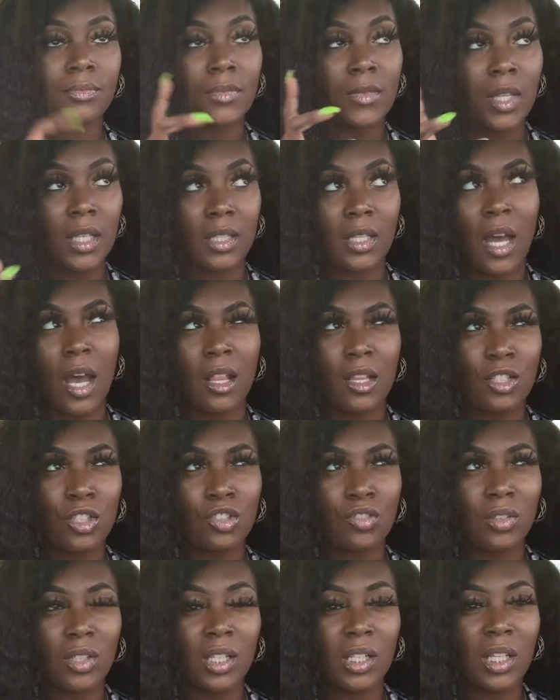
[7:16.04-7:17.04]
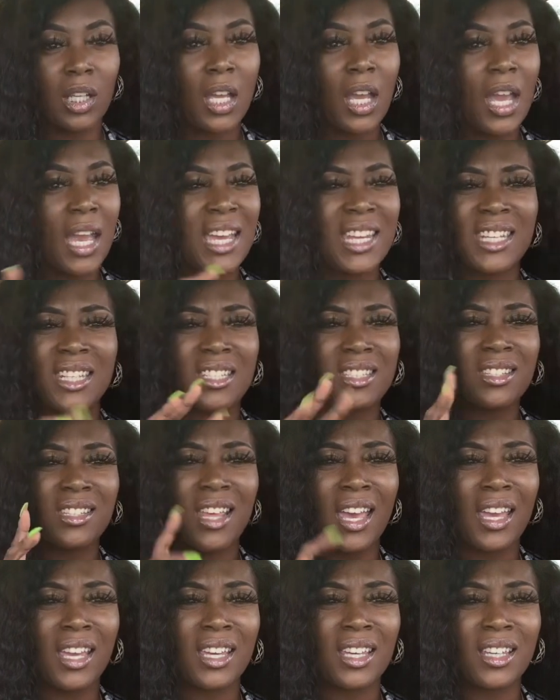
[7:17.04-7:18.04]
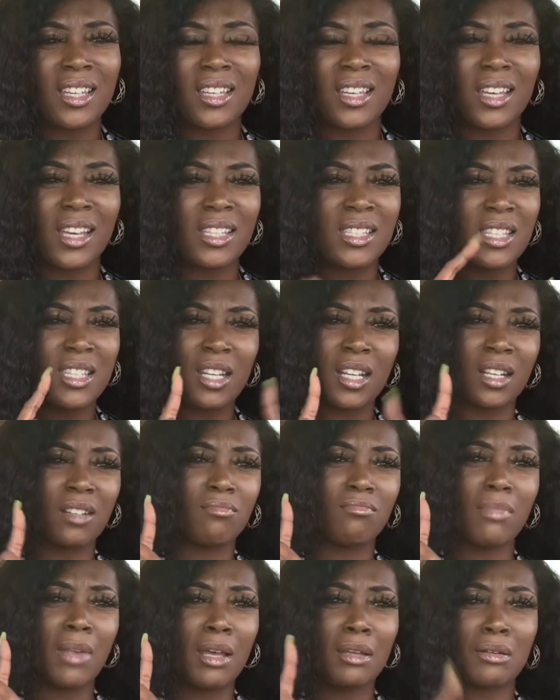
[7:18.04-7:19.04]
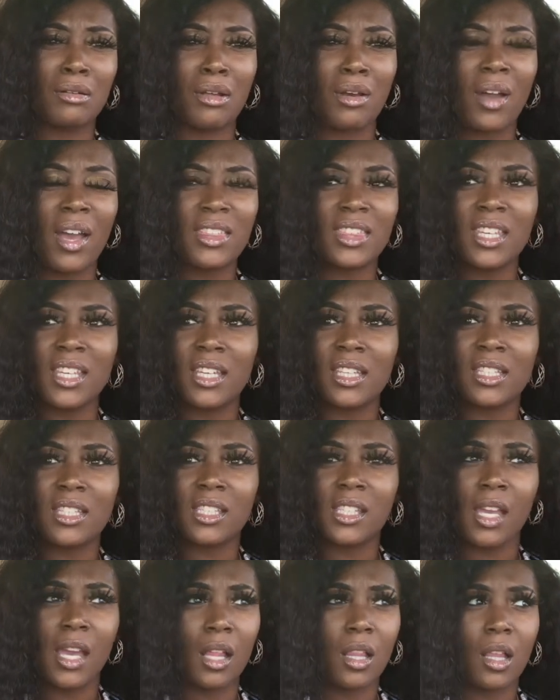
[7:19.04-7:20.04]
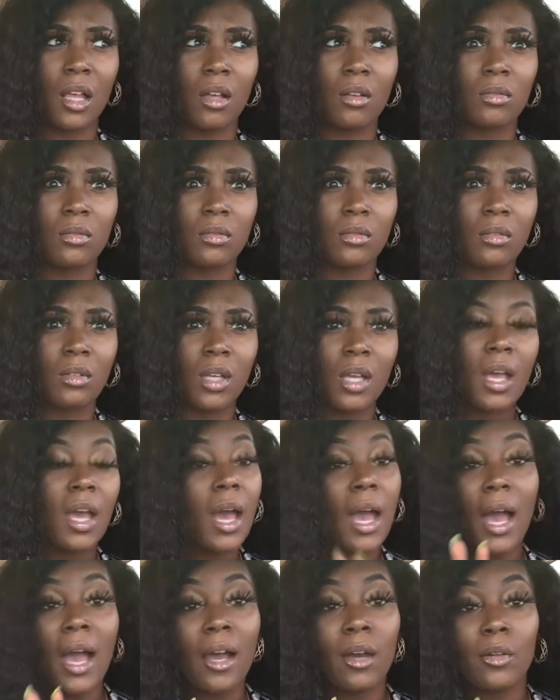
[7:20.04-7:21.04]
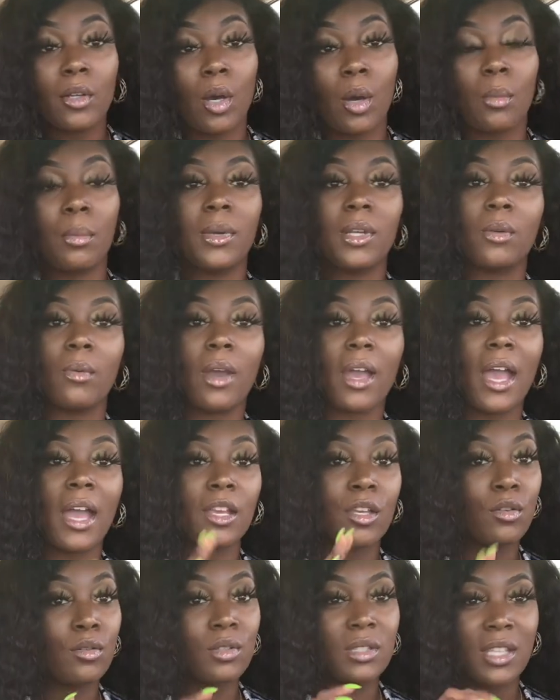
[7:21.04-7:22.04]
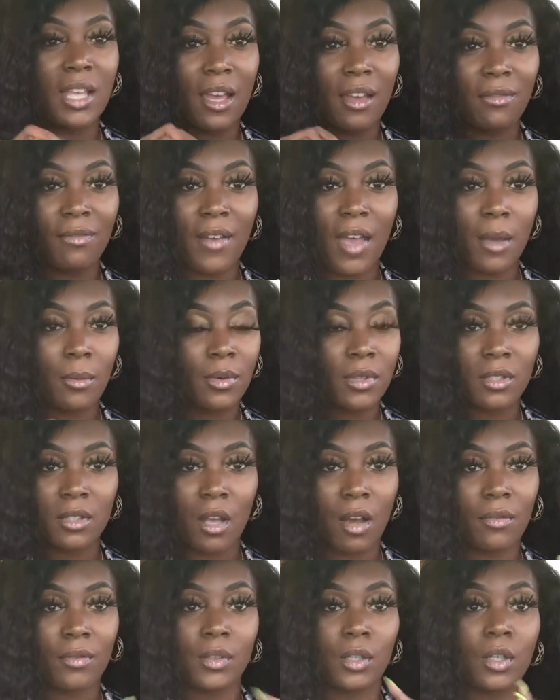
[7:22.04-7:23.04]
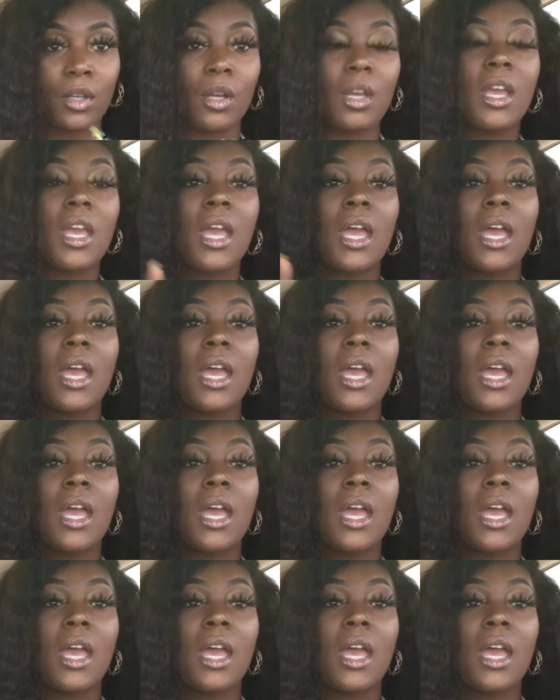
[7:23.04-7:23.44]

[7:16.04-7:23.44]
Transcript: the Dollar Tree, and it's like, it's in a, I don't know, I think it's yellow. I don't know, but anyway, I use that fabric softener.